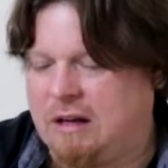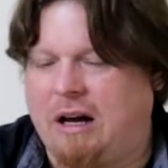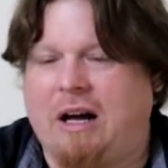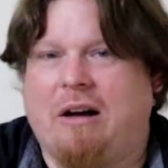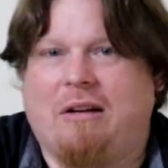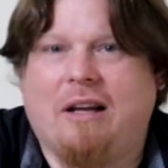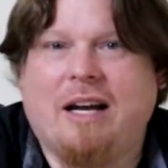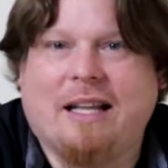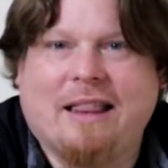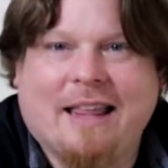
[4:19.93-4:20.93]
Oh,
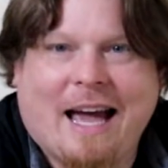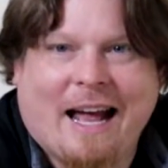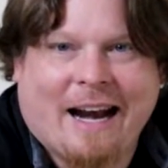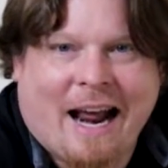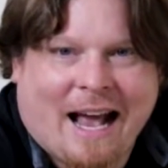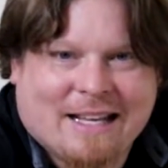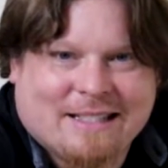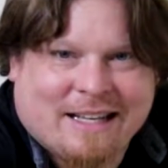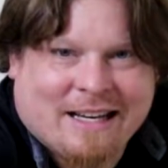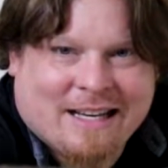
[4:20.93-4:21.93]
look at that
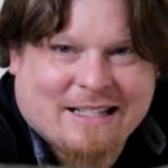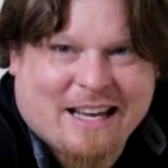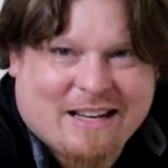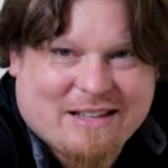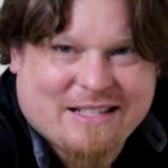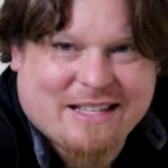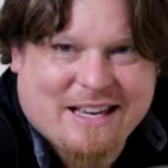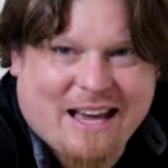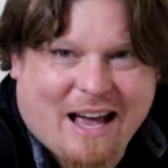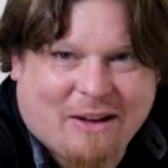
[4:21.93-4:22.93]
nastiness. Can you
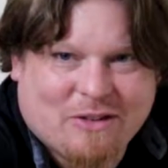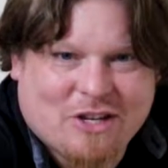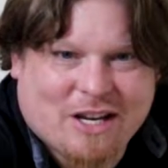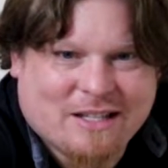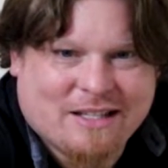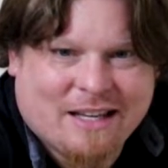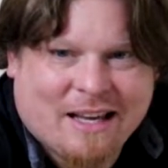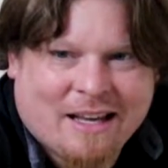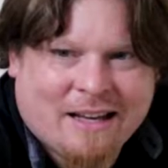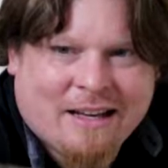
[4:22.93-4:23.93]
see how just
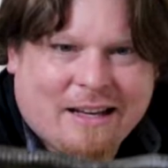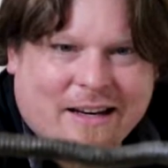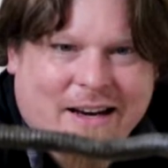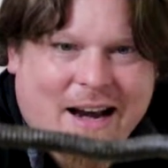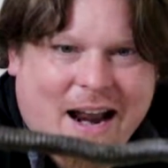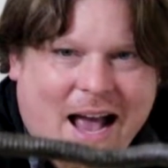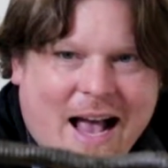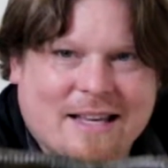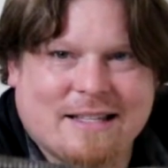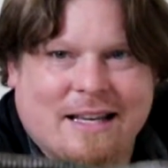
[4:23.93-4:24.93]

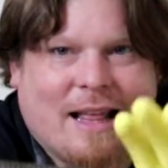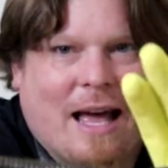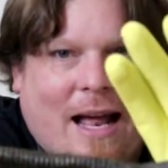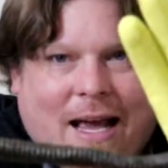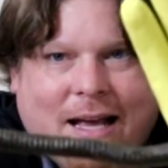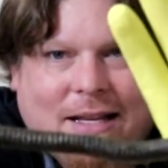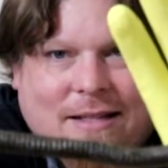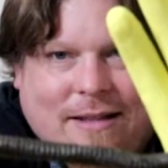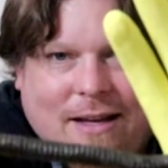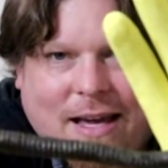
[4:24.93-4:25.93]
nasty that
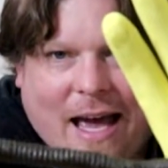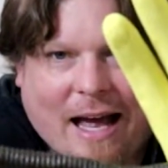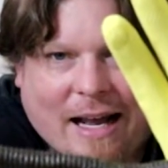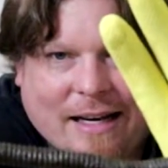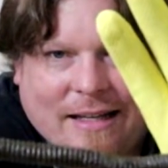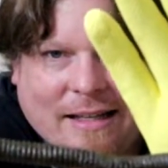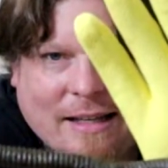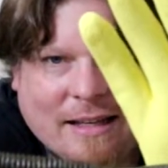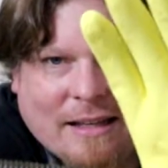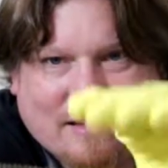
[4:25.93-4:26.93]
is? Look at it.
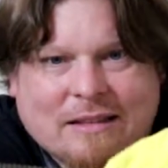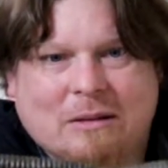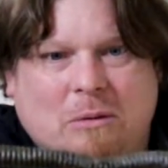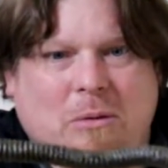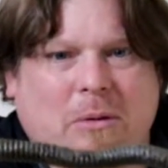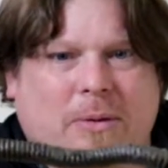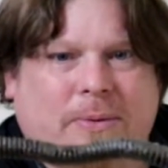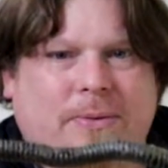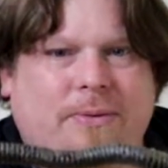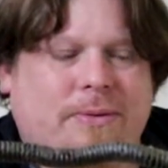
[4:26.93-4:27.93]

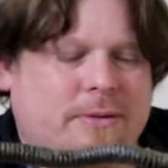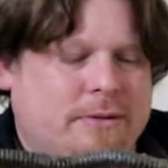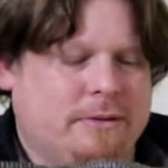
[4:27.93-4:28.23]
Oof.